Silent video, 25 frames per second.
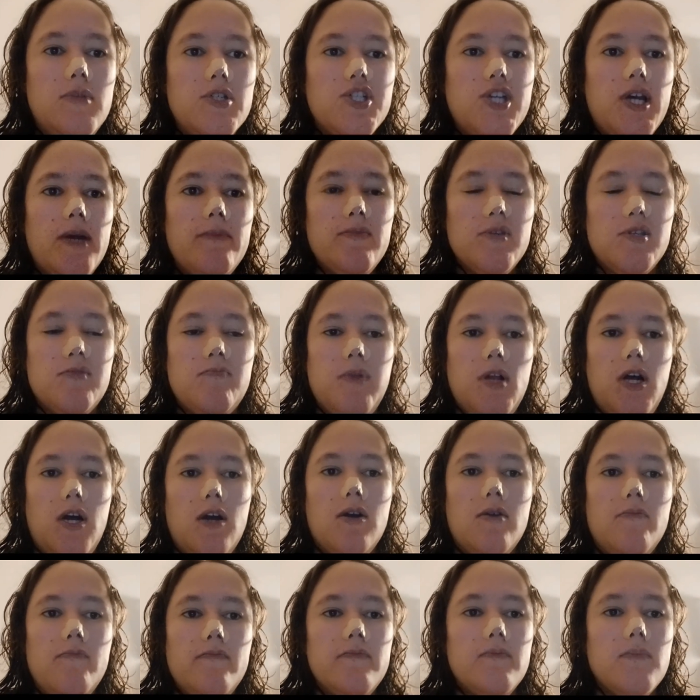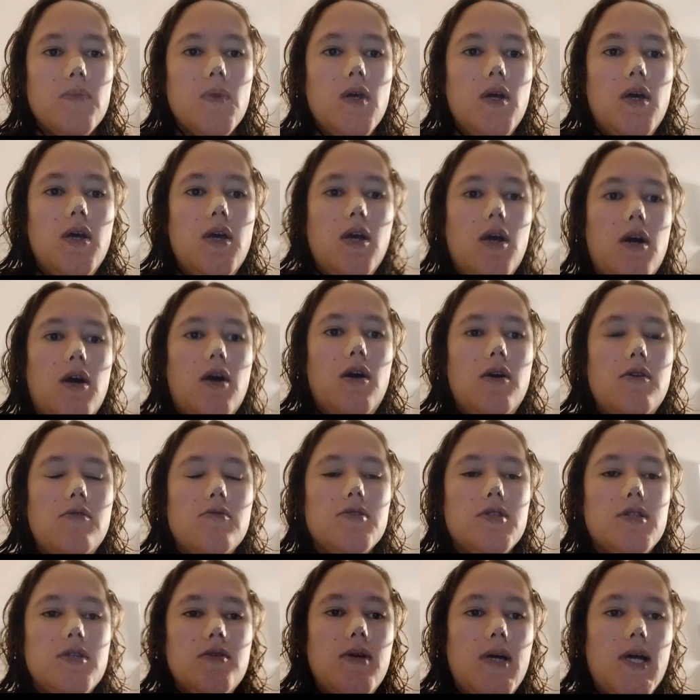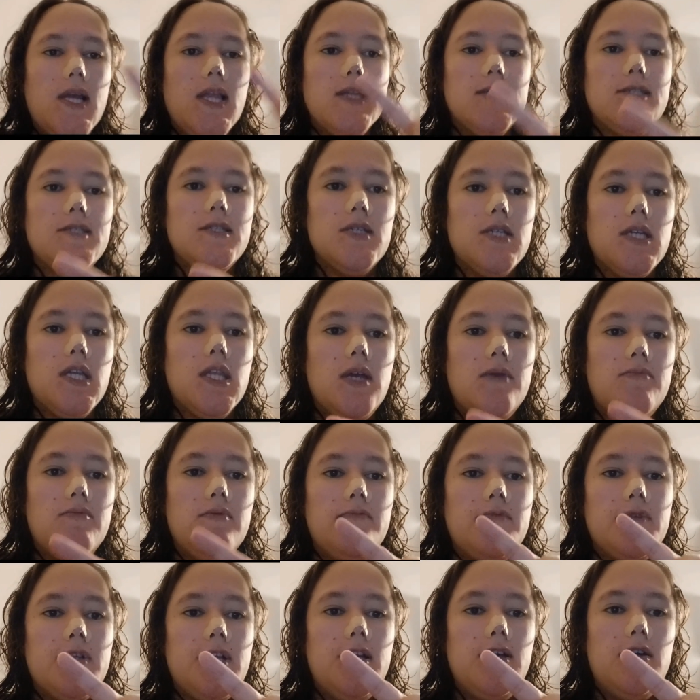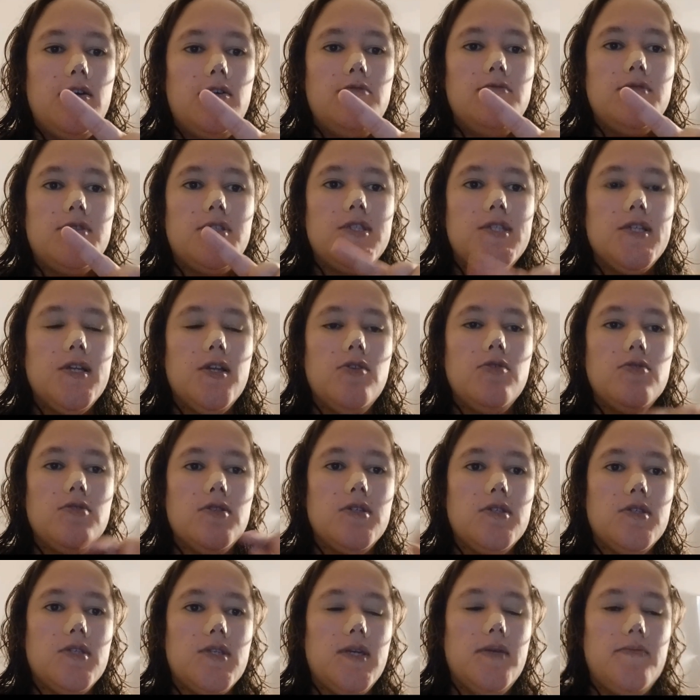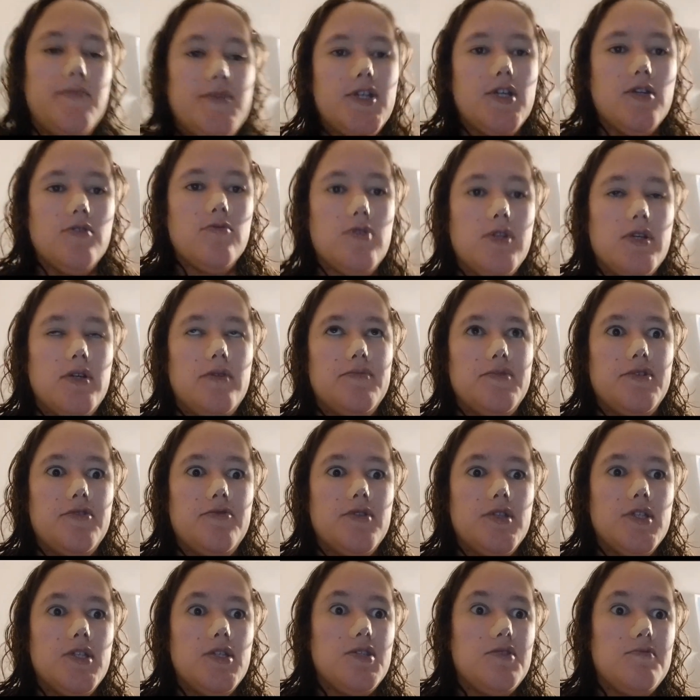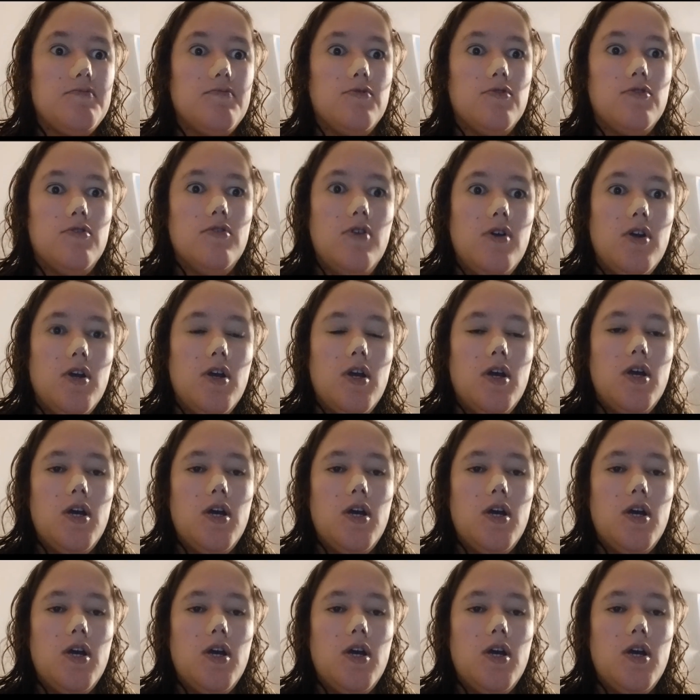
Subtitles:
Shameless plug. I also edited another video, still on the same channel that I'm doing this for.